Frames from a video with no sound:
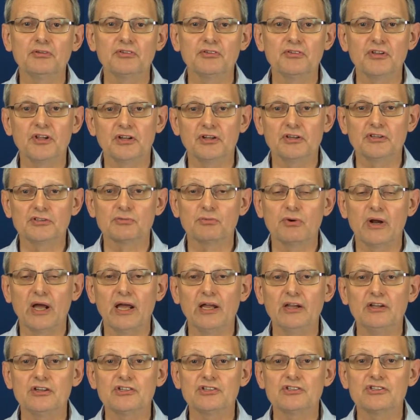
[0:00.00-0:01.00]
that has
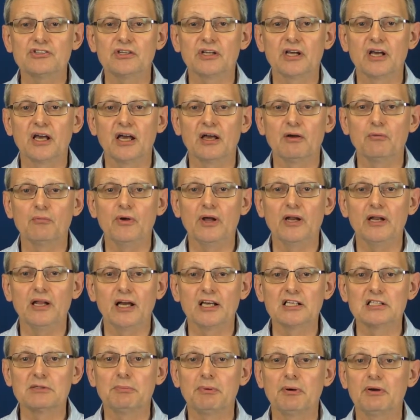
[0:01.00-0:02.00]
raged really, I
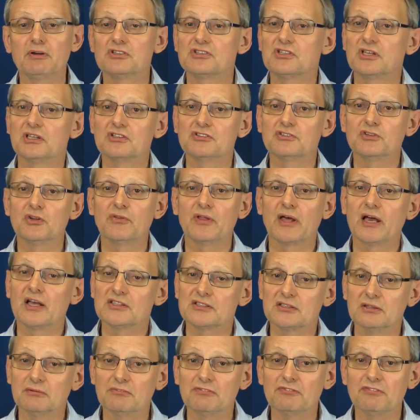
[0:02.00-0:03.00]
suppose, since
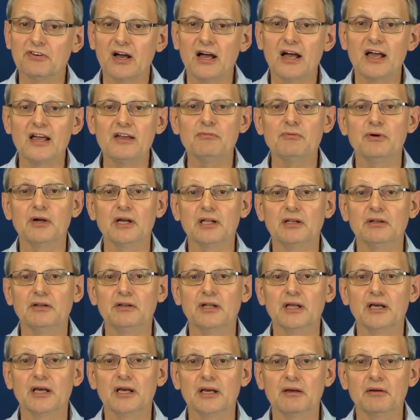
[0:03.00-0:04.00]
2005 when
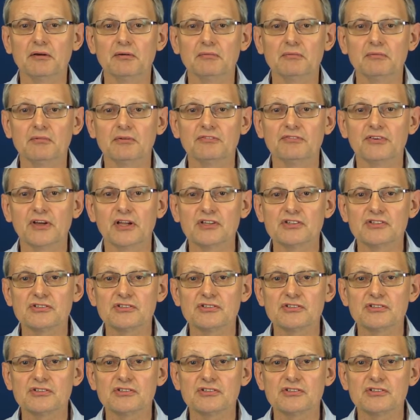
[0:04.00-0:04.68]
Fed